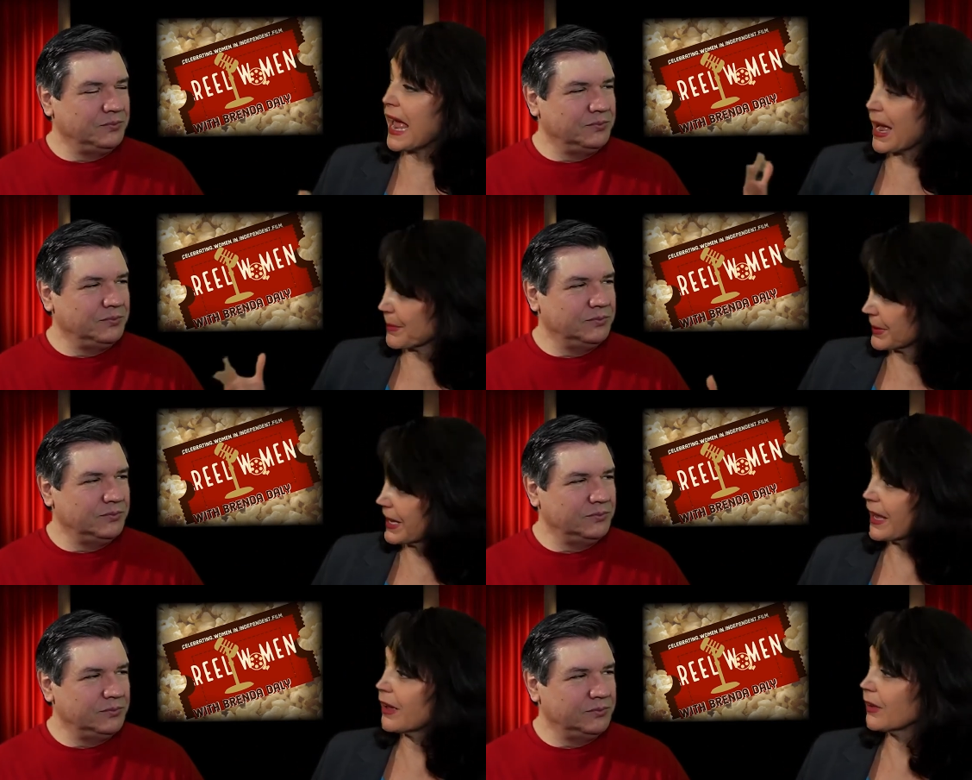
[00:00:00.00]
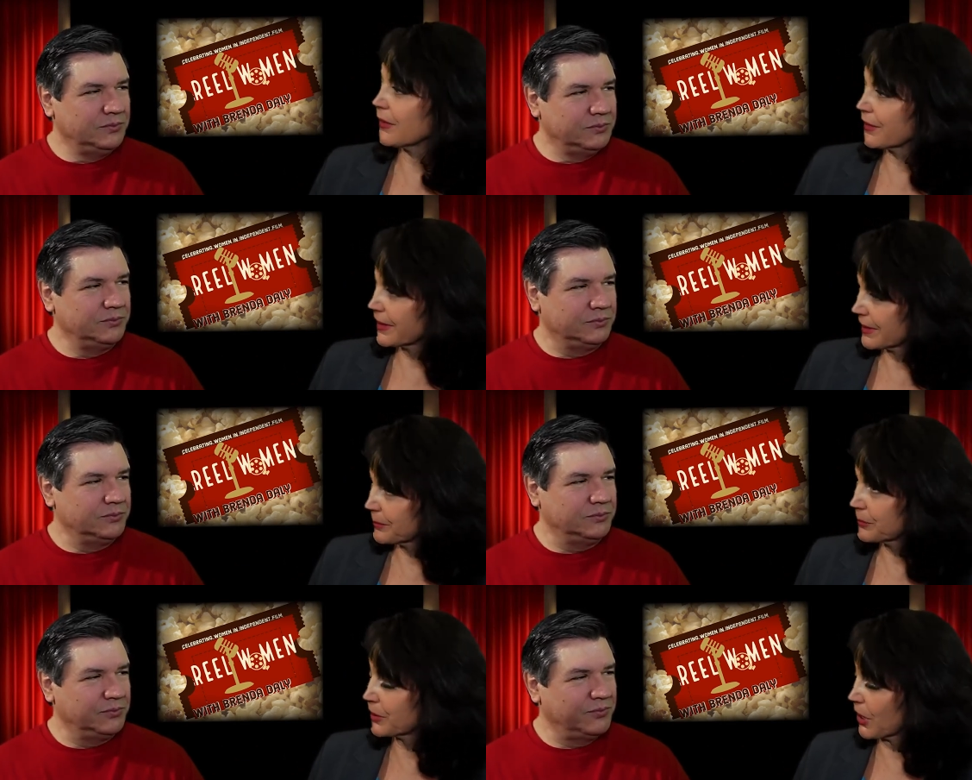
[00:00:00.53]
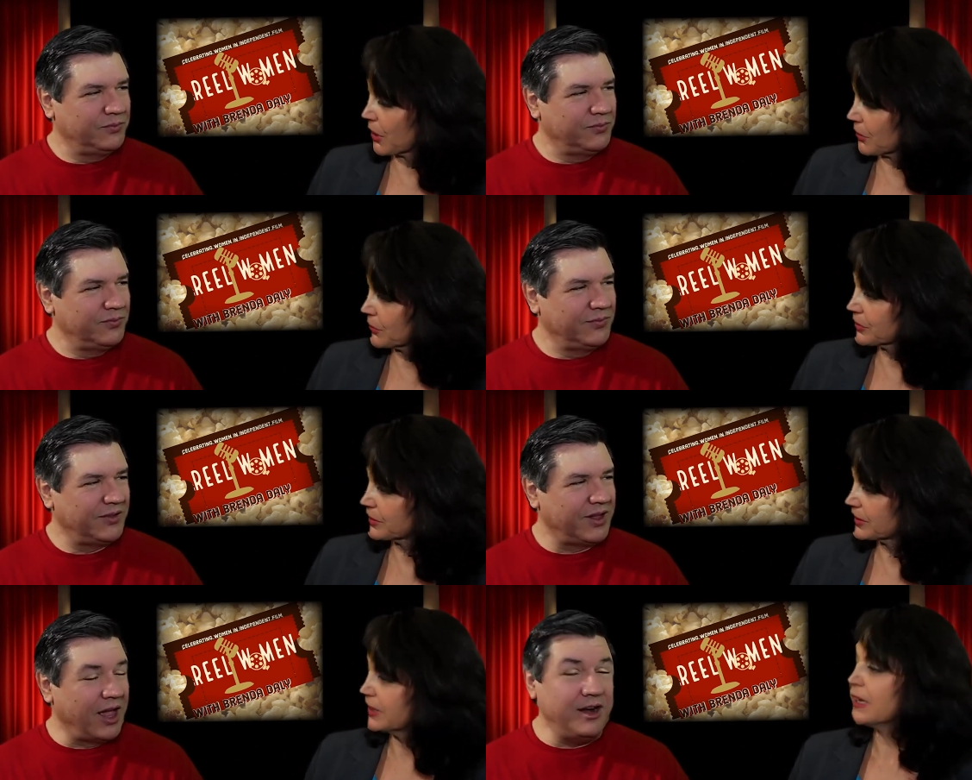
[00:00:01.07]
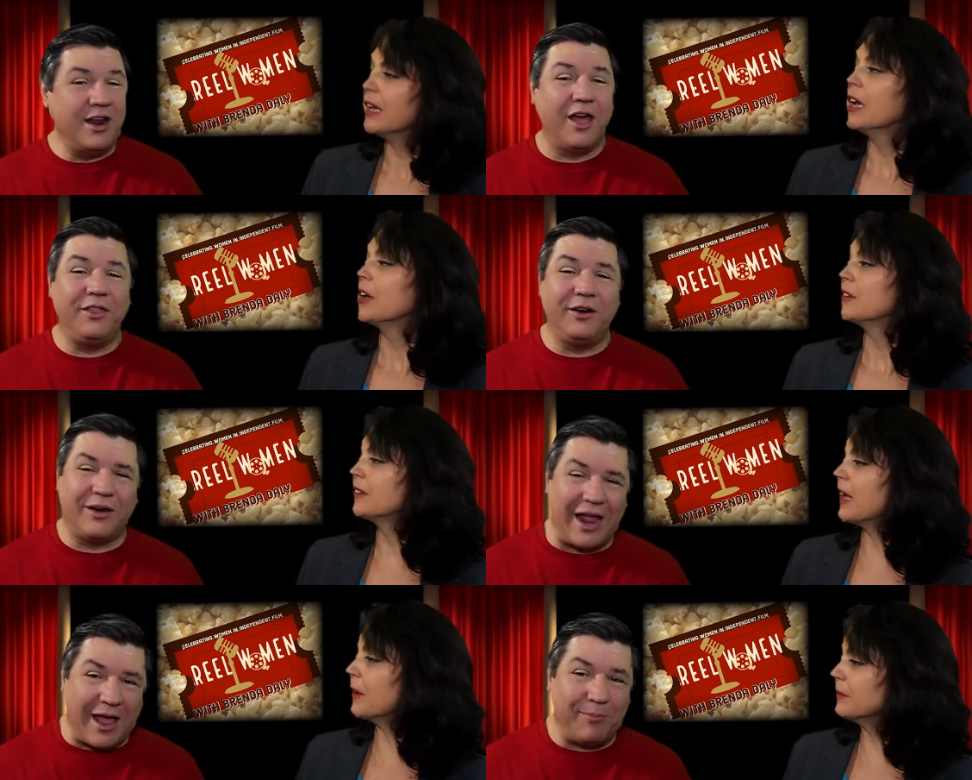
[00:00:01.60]
Speaker 1: Abigail, the ghost.
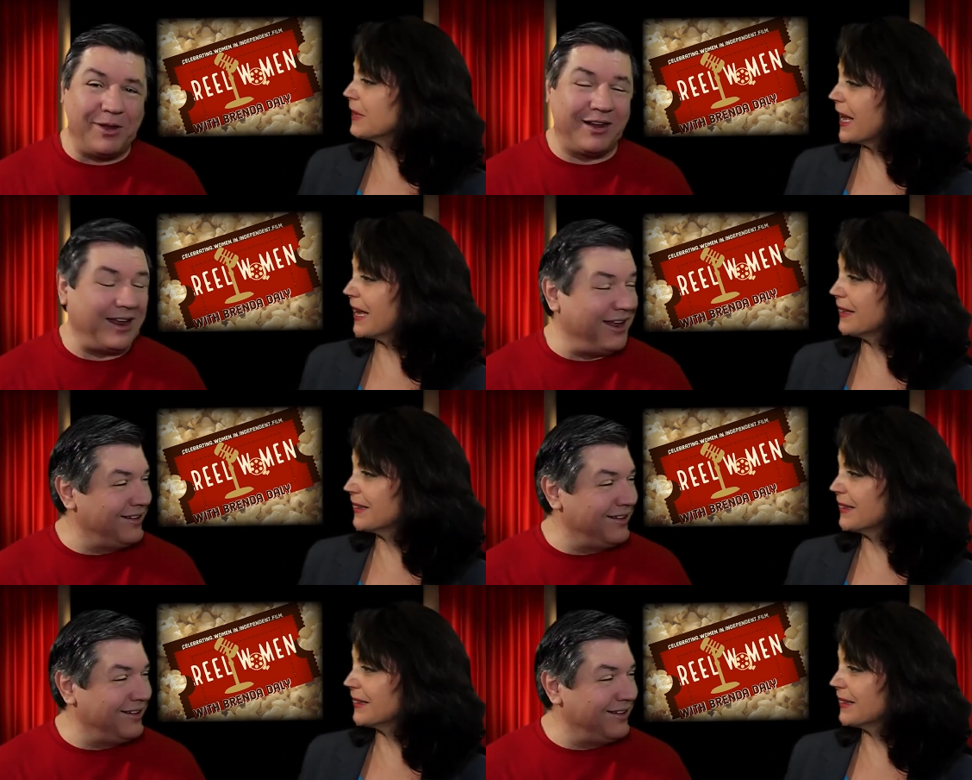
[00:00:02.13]
Another some Abigail.